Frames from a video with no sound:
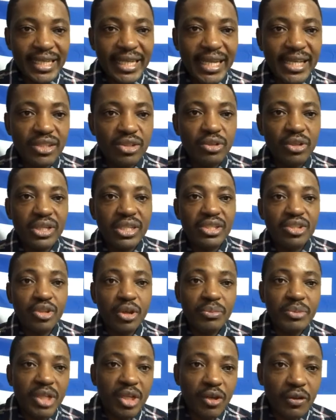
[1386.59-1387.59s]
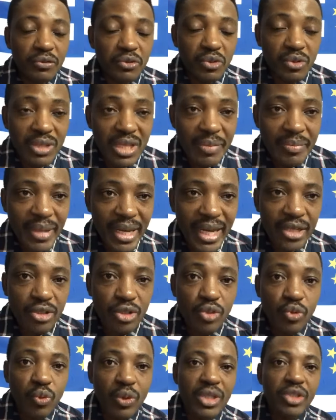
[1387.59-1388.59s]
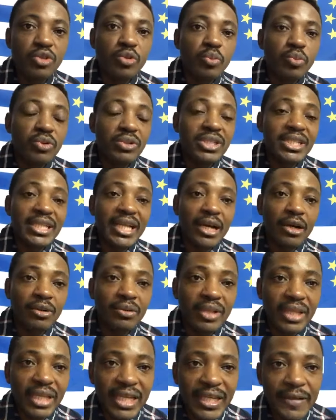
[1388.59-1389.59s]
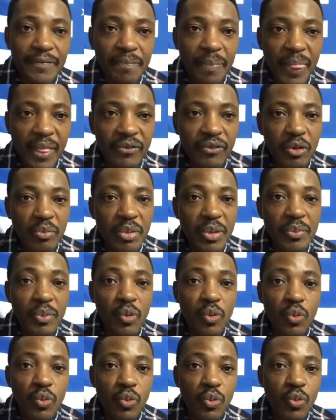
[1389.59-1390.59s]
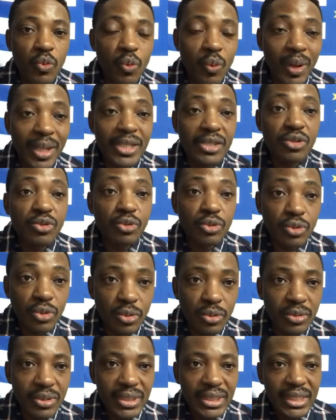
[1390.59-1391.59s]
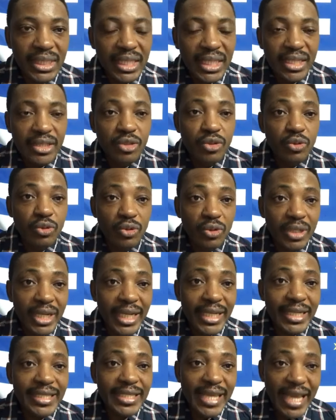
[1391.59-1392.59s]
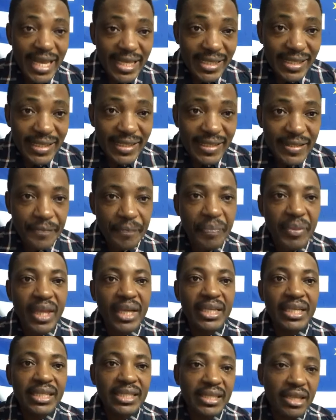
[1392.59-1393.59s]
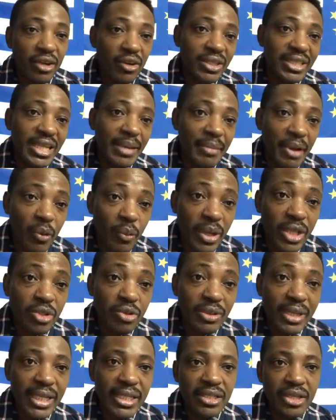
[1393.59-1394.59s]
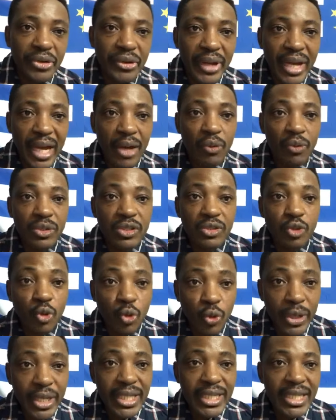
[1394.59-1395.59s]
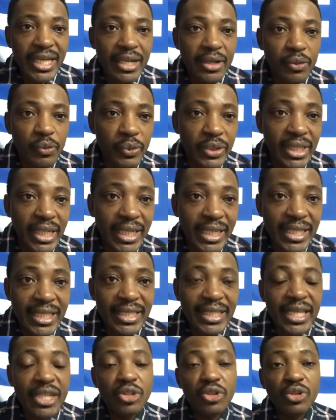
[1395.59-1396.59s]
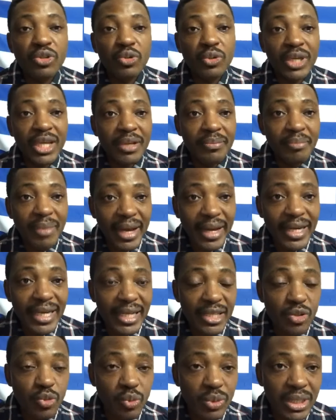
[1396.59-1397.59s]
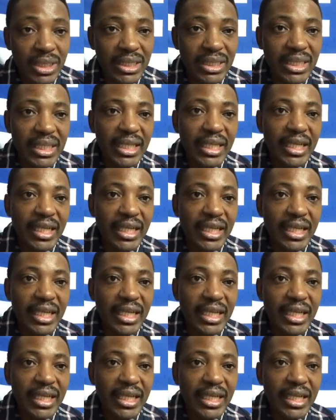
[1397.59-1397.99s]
That is not the subject of today, but I just want to put it out there for people who wants to know that yes, the second time I went to Nigeria, I was going there with an intention to get married as well.